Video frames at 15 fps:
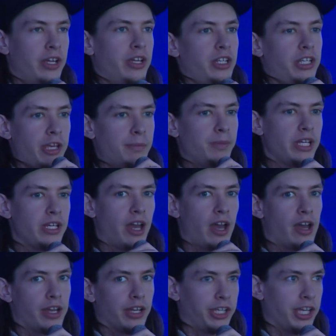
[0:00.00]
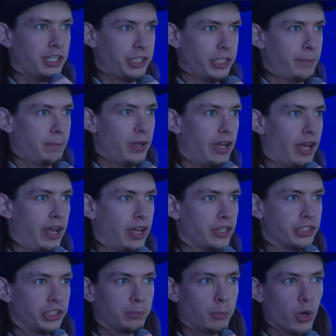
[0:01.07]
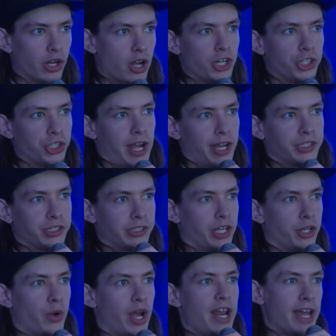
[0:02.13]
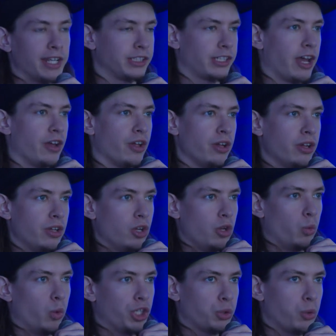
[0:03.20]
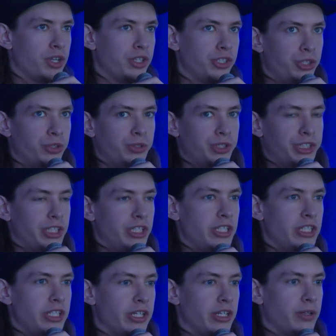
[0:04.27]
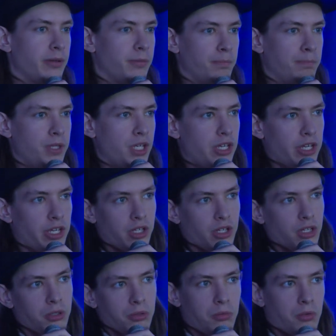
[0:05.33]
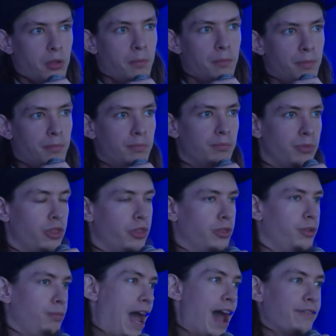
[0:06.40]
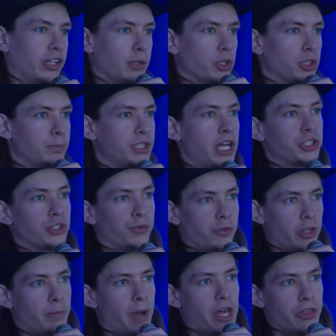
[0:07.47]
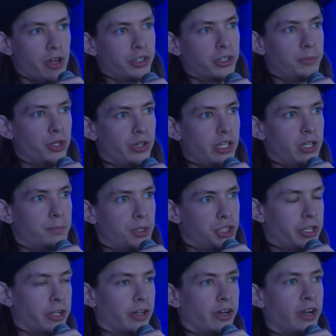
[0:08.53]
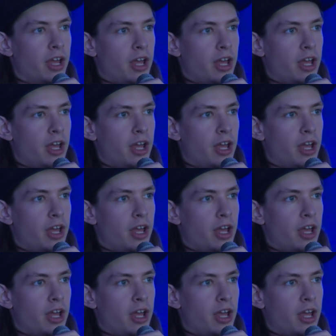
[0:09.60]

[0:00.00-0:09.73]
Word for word: namely uh, Gittip and support contracts like Red Hat style. Mm -hmm. Which one do you see being having the most potential for the Python community in particular.